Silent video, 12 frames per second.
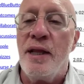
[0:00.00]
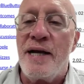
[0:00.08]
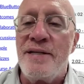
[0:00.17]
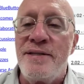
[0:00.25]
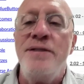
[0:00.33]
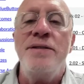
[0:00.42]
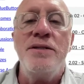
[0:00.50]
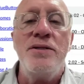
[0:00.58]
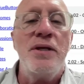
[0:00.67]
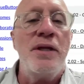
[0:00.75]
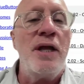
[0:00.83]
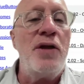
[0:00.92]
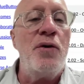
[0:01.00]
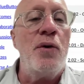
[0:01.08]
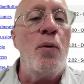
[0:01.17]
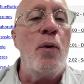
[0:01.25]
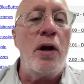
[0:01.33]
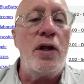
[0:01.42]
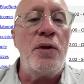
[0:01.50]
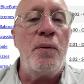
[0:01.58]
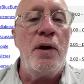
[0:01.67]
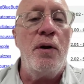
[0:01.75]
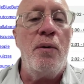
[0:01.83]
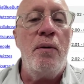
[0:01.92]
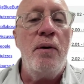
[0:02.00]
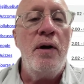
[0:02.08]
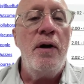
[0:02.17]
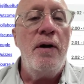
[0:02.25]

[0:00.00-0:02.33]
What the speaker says: lessons that you'll work through,